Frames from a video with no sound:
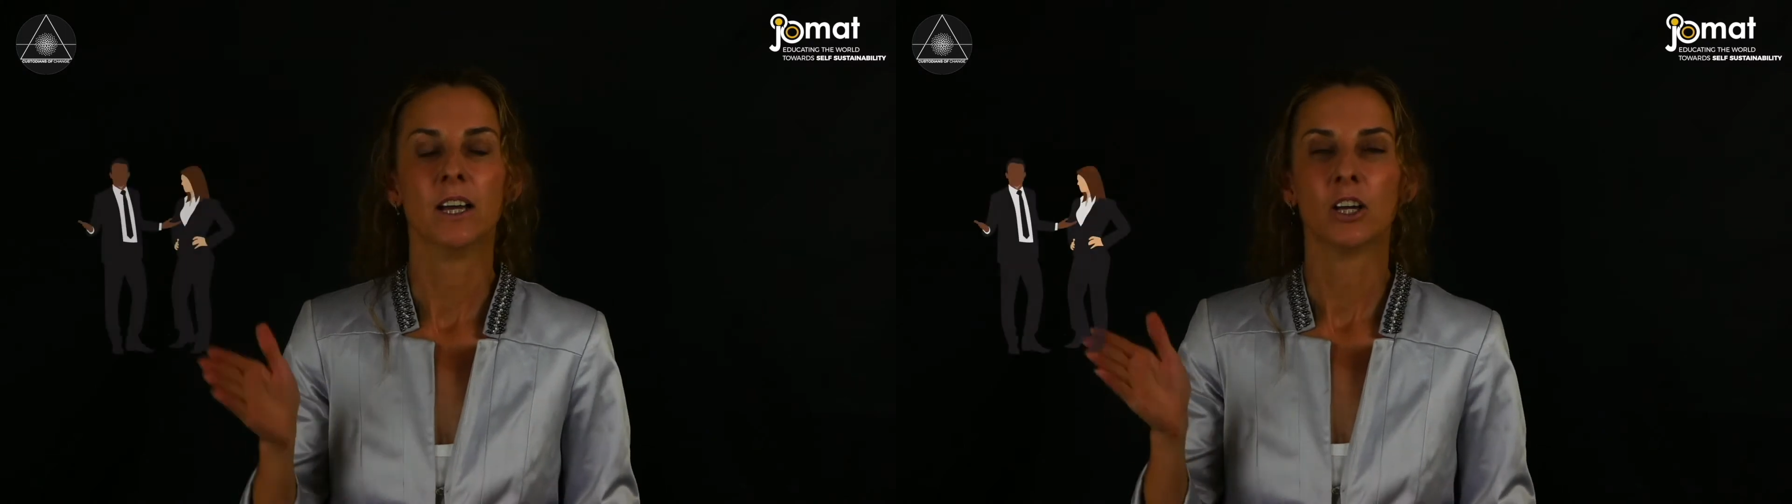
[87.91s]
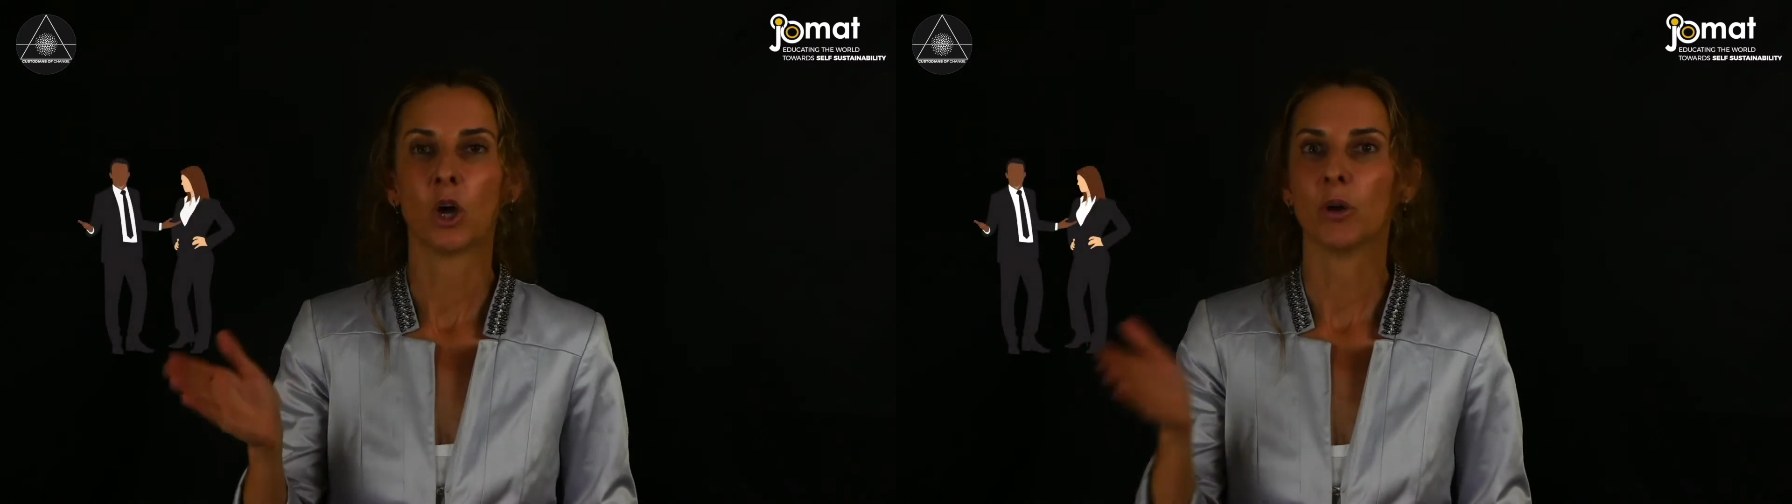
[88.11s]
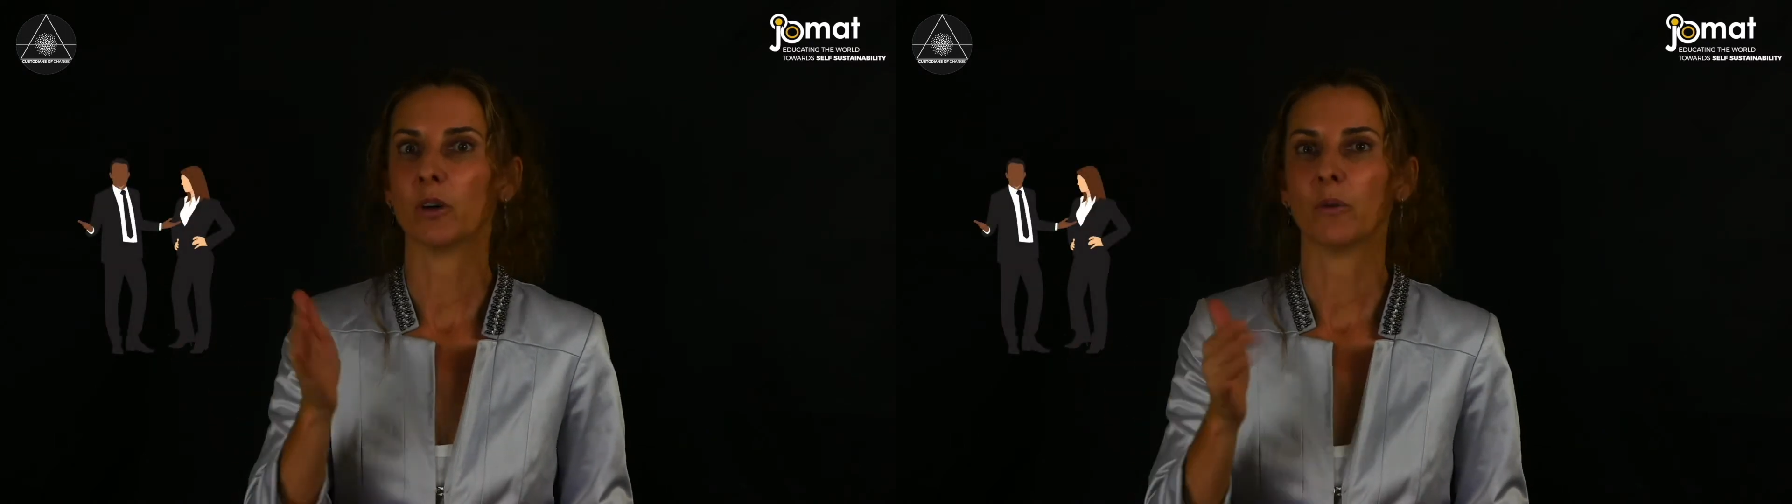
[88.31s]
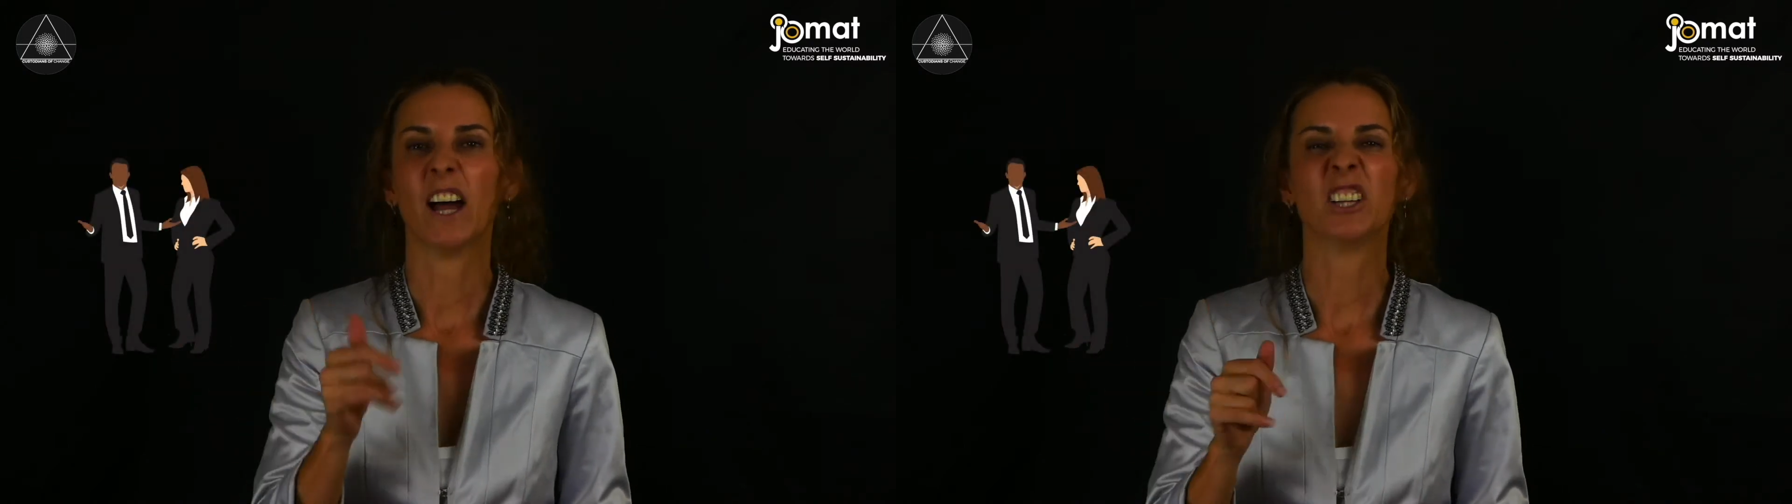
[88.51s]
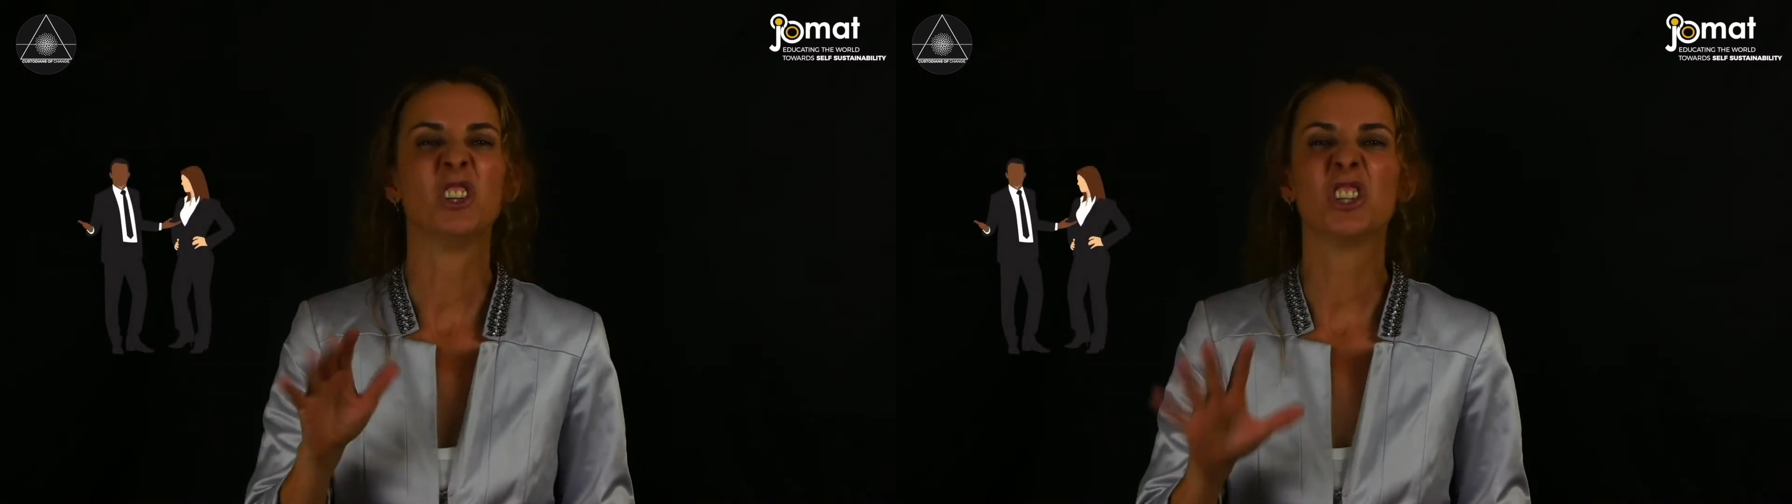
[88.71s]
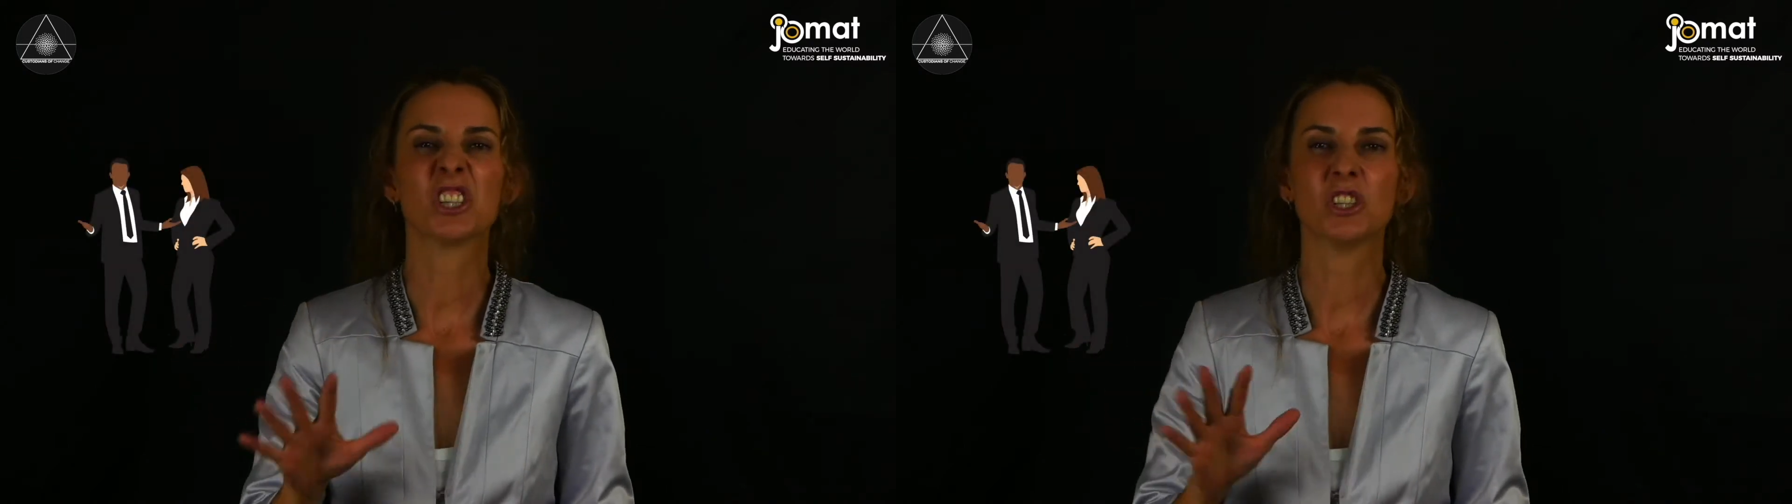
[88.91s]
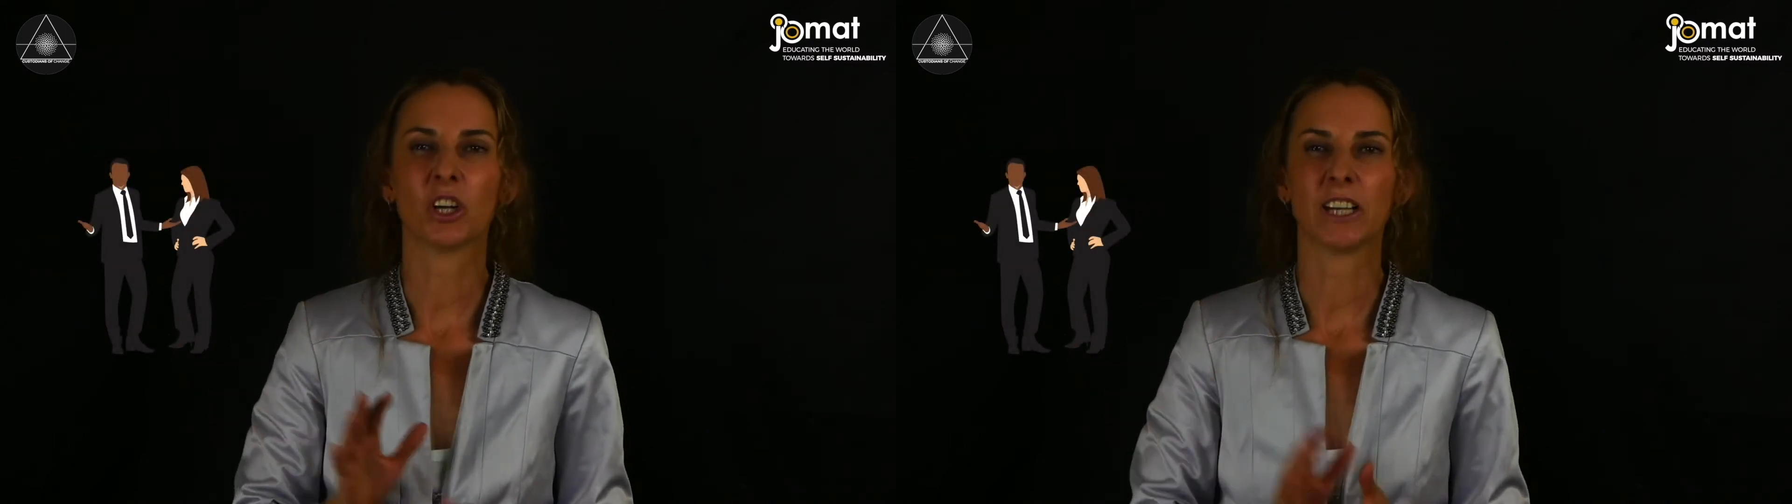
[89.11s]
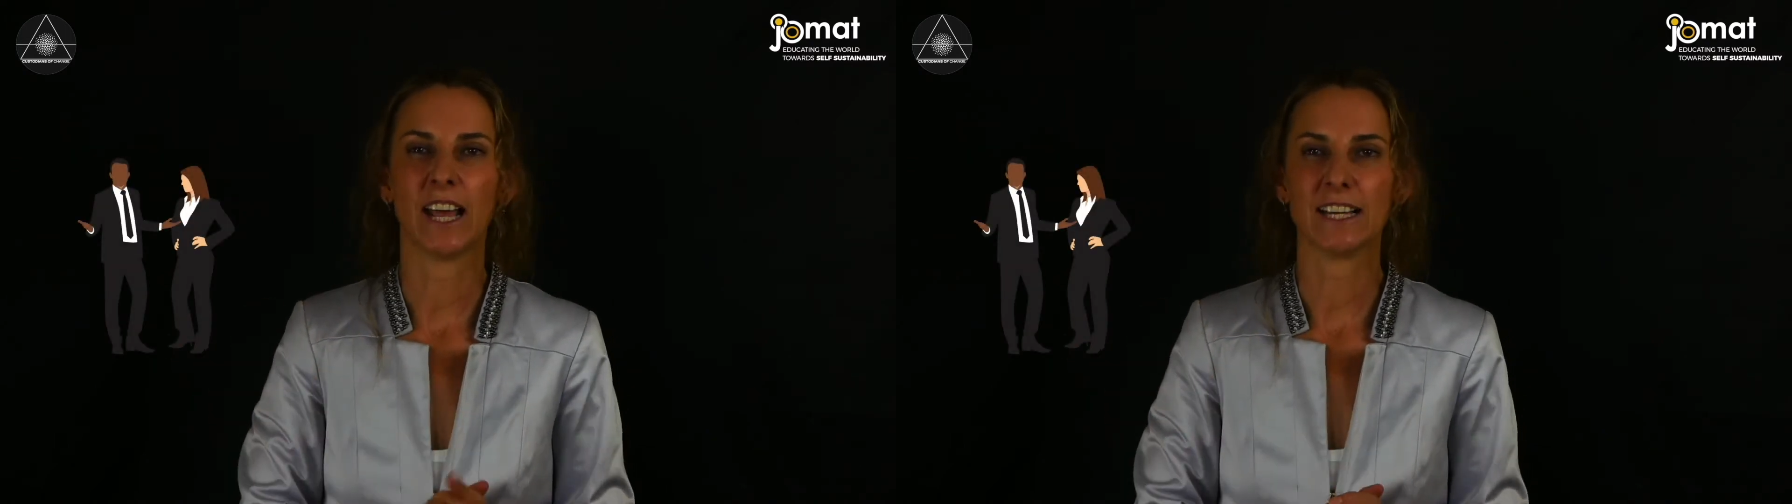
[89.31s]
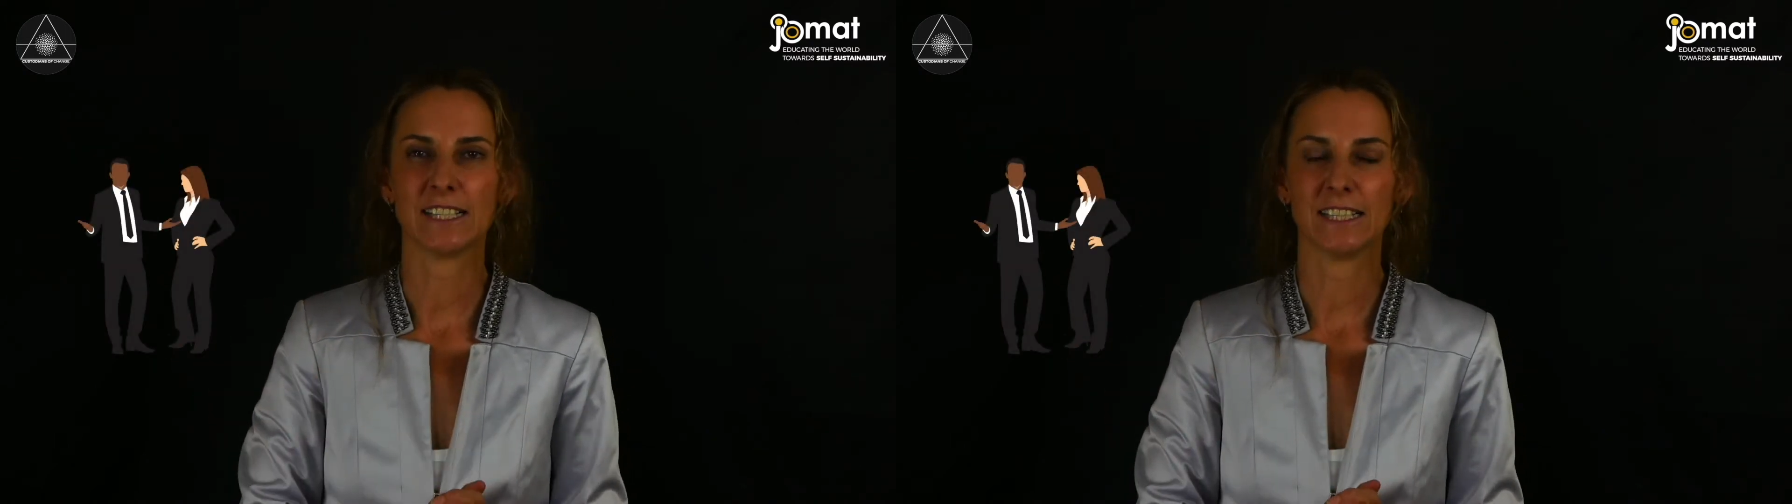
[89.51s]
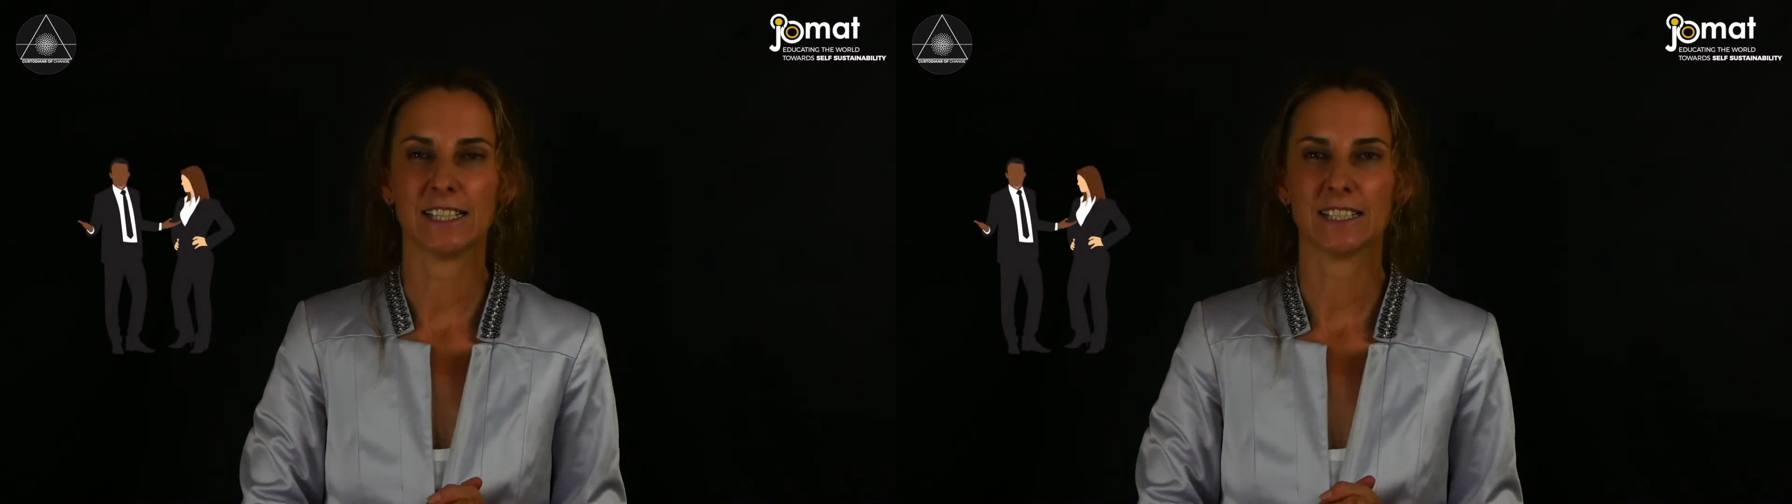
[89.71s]
going around, you're just not landing
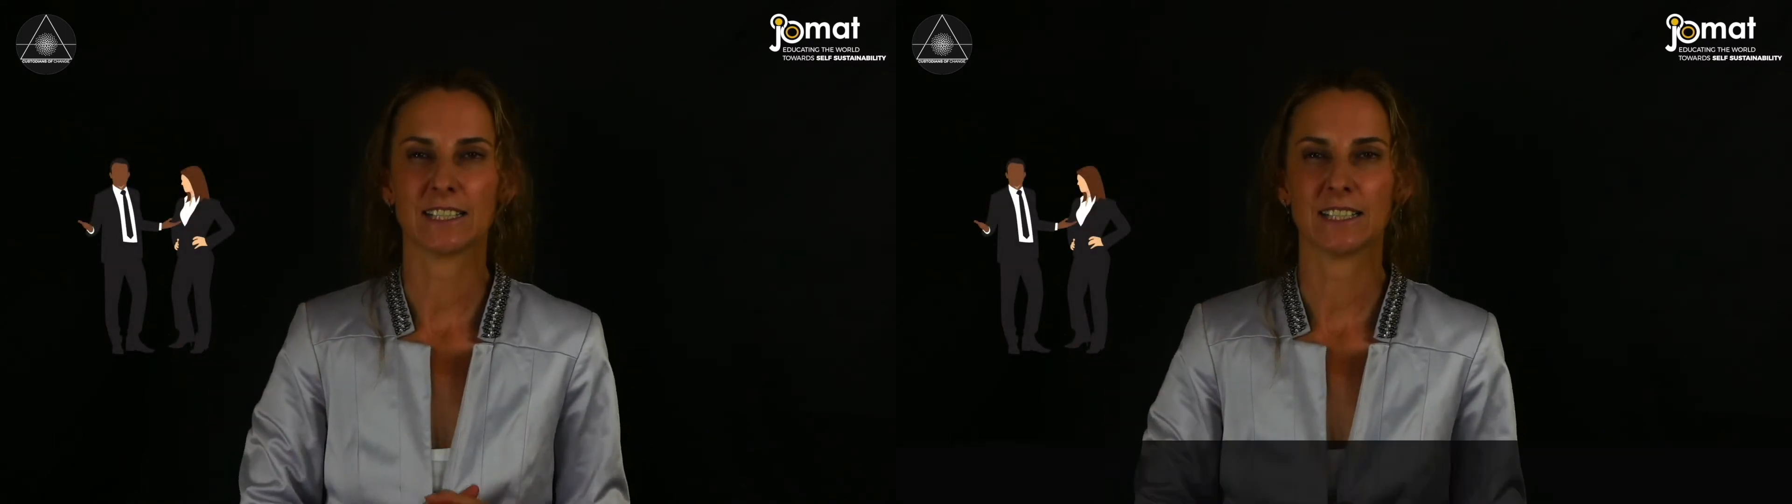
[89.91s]
it,